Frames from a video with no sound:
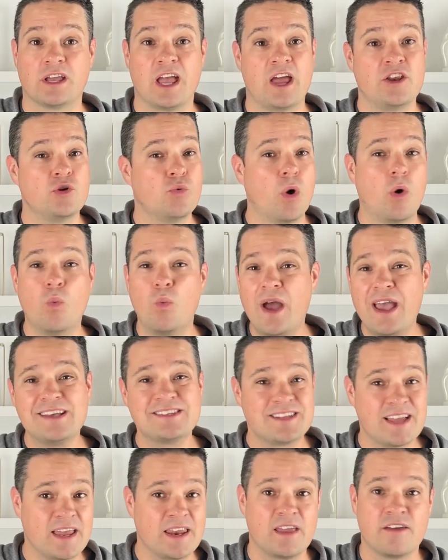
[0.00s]
and you won't
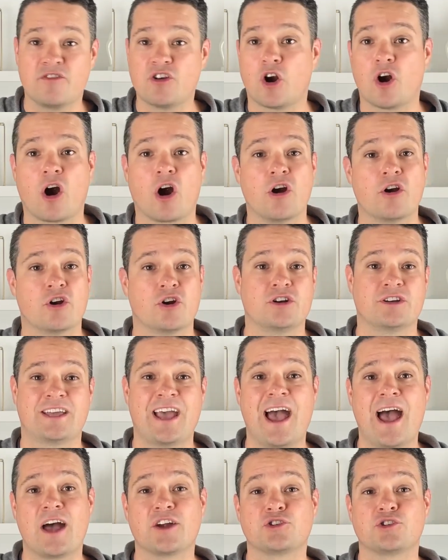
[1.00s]
waste any of your hard-earned
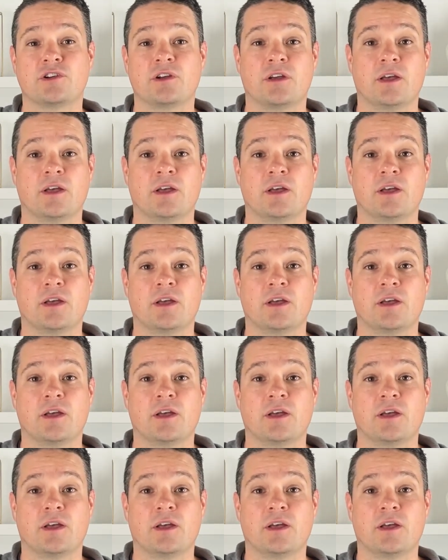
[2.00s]
cash.